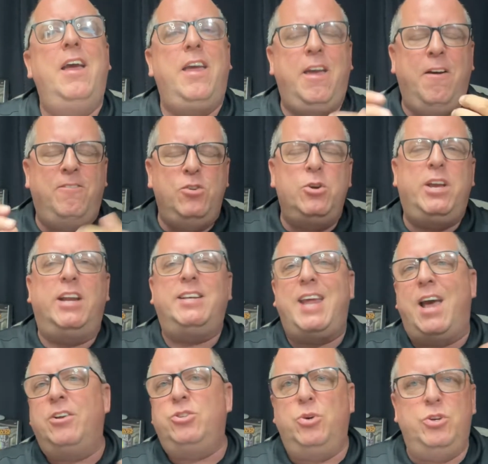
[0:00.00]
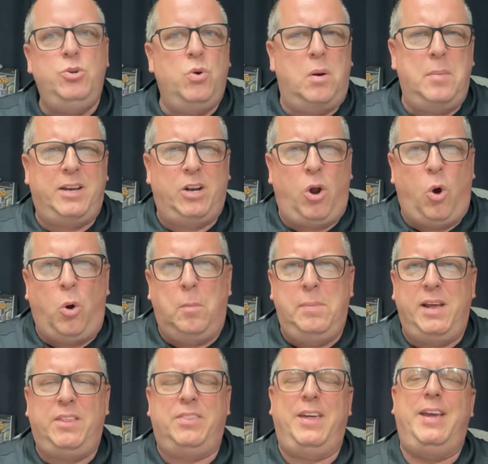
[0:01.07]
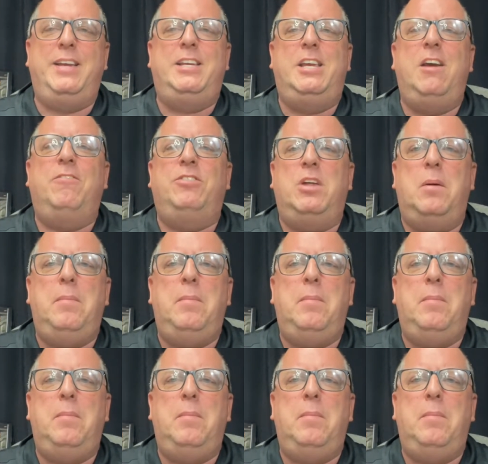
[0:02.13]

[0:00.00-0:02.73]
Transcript: If you get down to it and you want to make it a whole big thing, give them